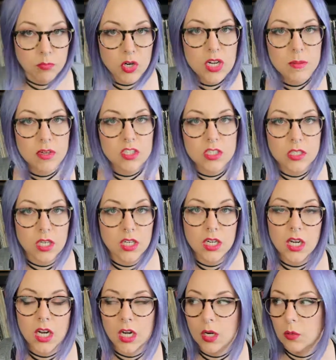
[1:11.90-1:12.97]
pretty much done in
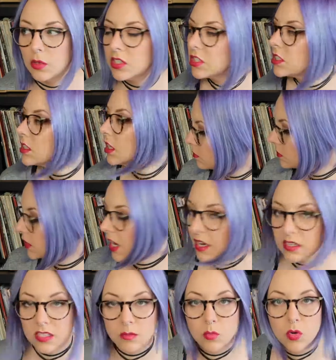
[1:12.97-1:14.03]
here. We just
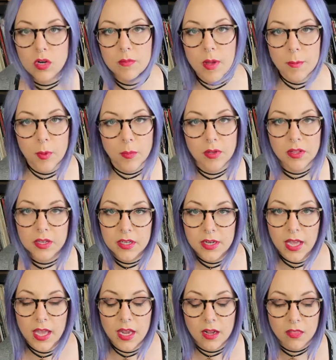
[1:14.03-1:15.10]
got some more
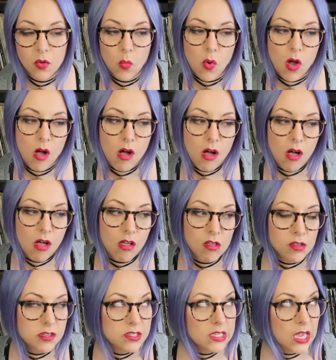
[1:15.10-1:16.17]
memorabilia to hang on the
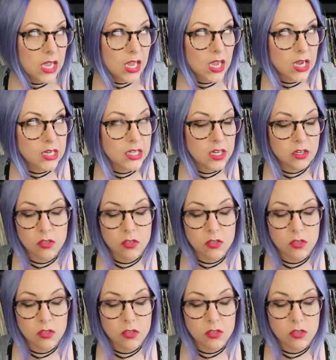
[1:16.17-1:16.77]
walls